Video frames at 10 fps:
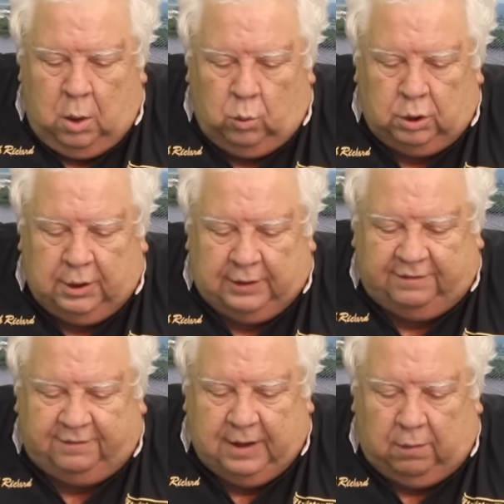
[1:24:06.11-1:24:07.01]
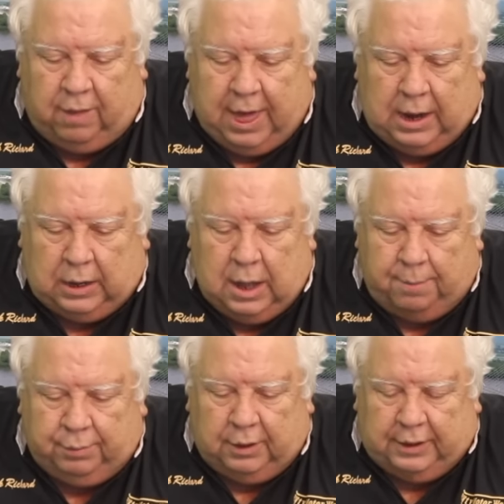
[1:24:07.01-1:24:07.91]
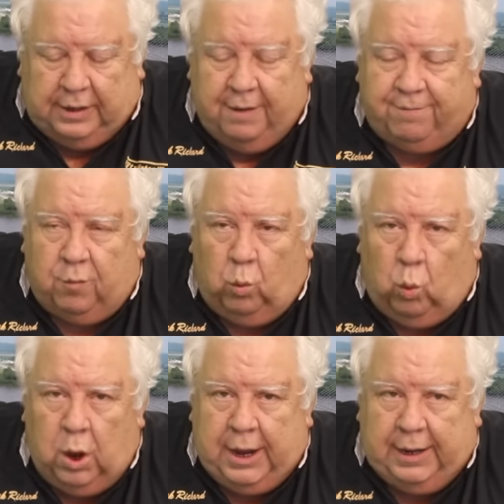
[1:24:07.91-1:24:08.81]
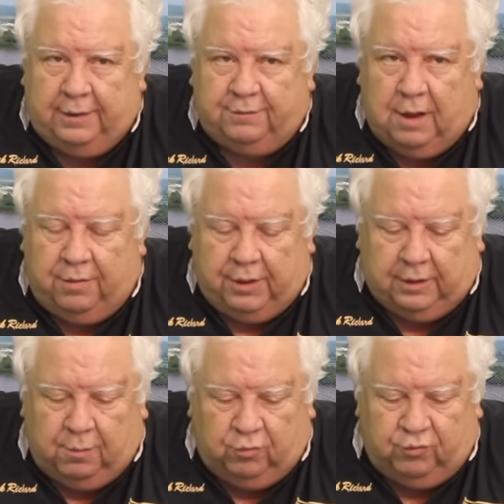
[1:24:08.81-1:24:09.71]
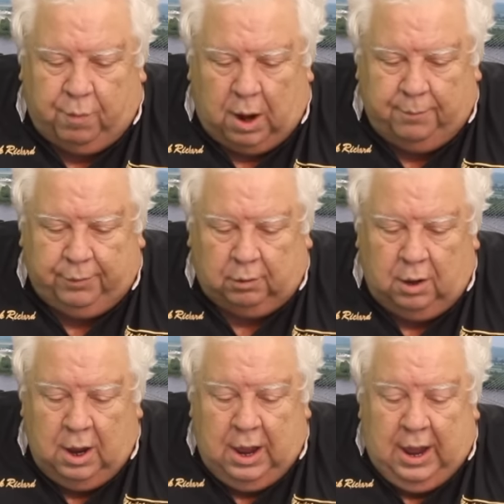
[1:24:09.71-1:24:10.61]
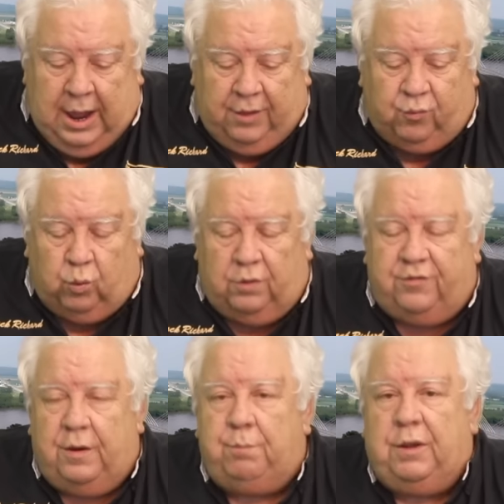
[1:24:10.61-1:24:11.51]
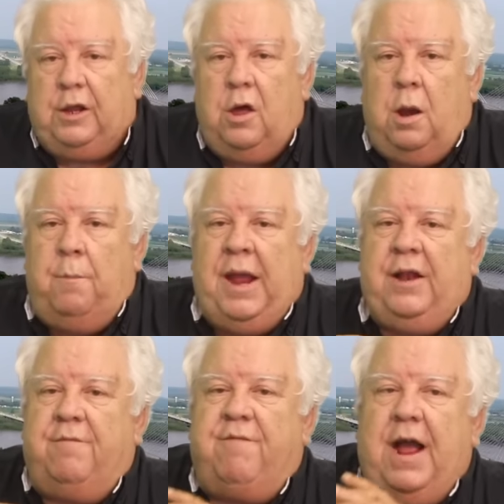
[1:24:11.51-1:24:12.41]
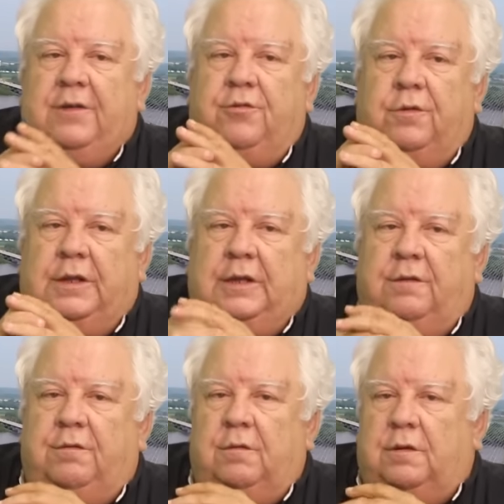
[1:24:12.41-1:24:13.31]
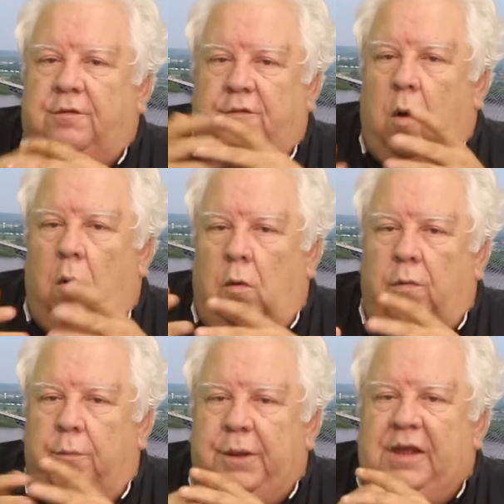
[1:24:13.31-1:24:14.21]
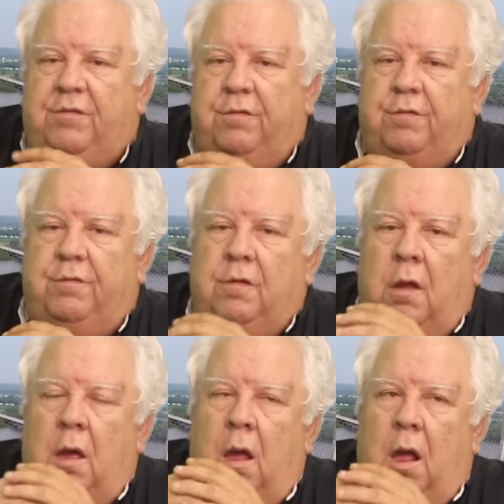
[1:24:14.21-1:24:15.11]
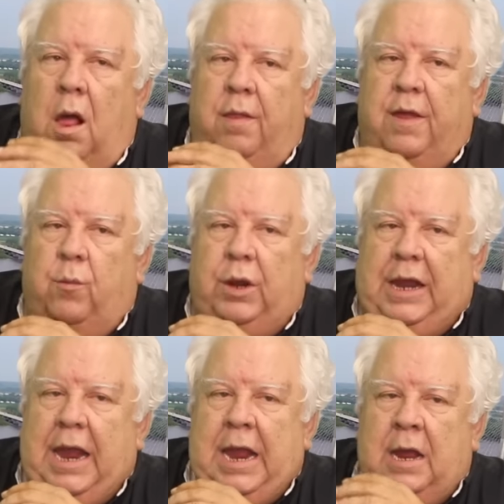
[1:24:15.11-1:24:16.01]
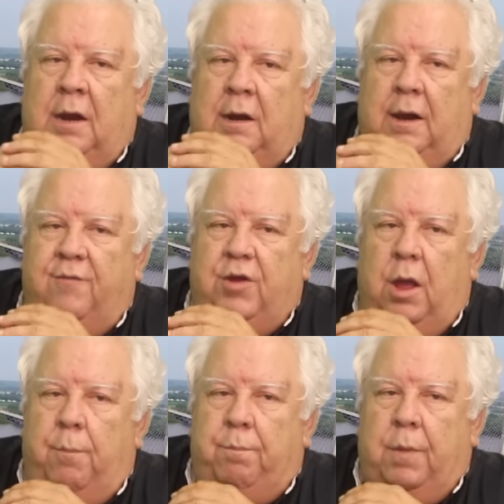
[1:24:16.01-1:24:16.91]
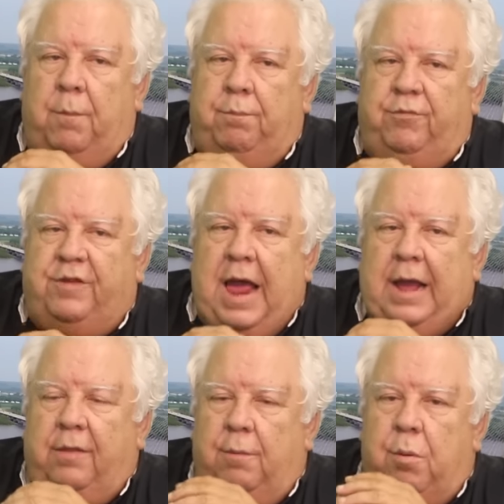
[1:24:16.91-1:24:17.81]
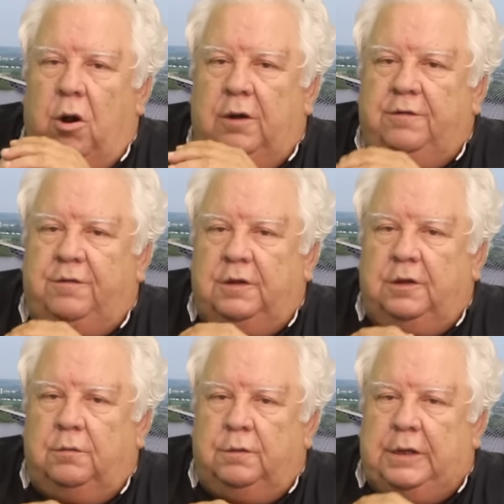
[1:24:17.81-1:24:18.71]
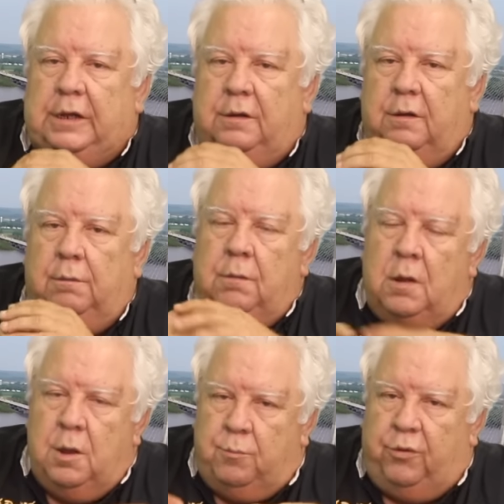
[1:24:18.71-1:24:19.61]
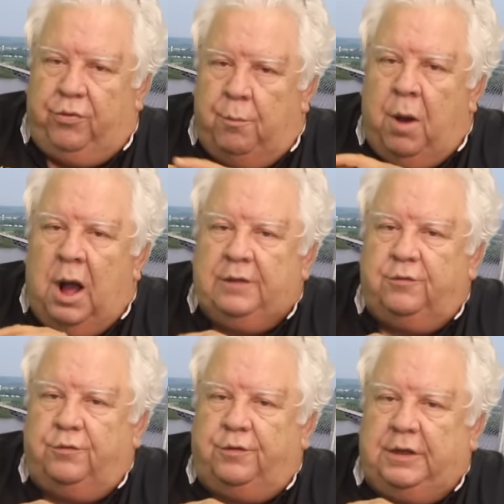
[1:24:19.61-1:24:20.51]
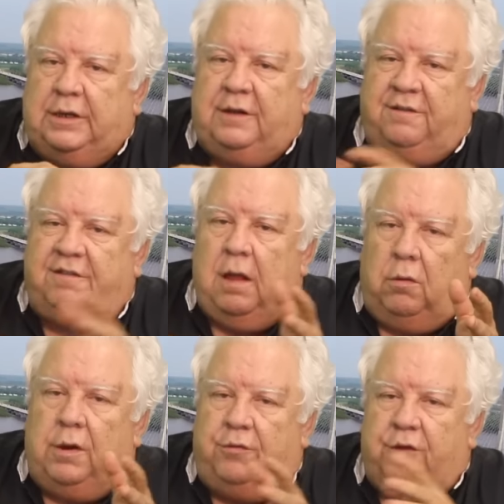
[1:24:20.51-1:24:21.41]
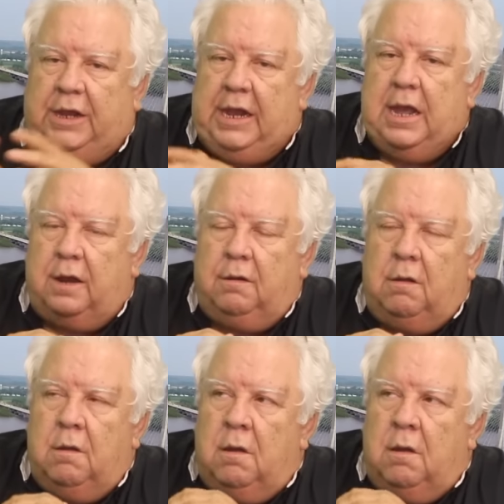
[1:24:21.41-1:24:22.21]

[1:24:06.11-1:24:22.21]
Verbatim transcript: We're going to sell that a couple of different ways. I think the most popular is we're simply going to manufacture these, install the pieces that we can, and give you a sack of the parts that you'll need to put the modules in, and sell it as a kit.